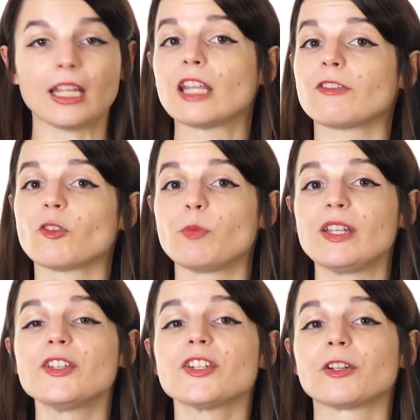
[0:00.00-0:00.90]
If you've
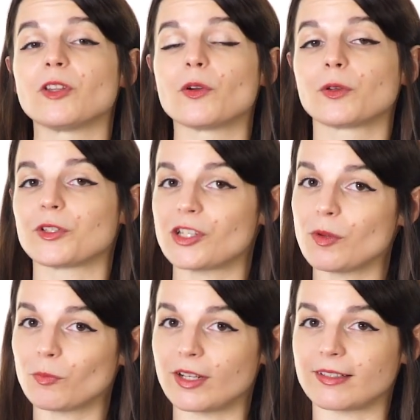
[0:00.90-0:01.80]
been to your local
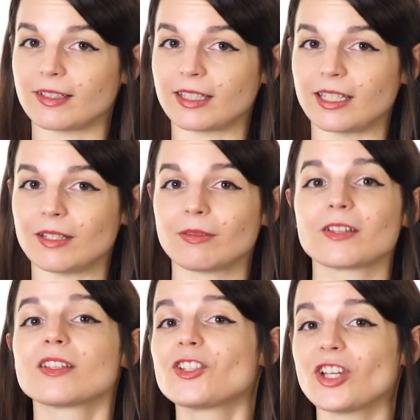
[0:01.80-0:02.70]
gym recently,
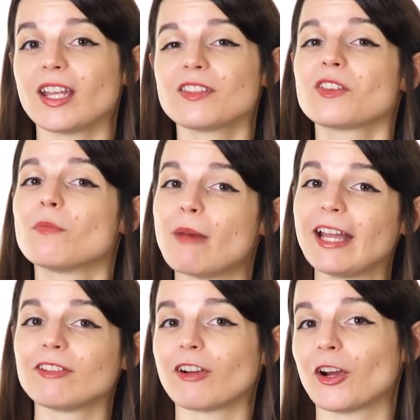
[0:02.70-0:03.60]
there's a chance you
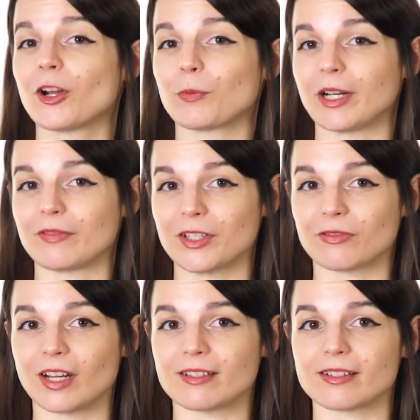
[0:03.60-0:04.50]
might have heard one of these
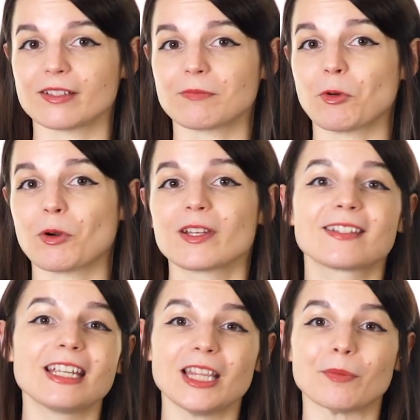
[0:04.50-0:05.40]
phrases or
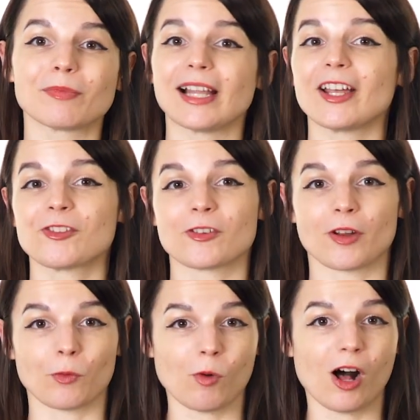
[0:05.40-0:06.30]
seen them plastered
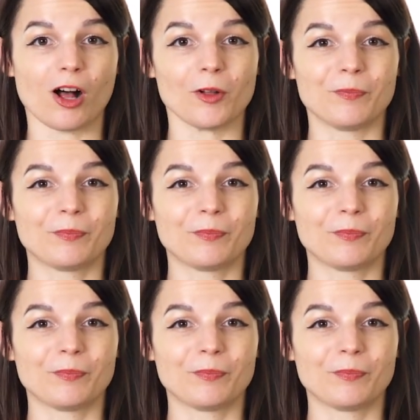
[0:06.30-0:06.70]
on a wall.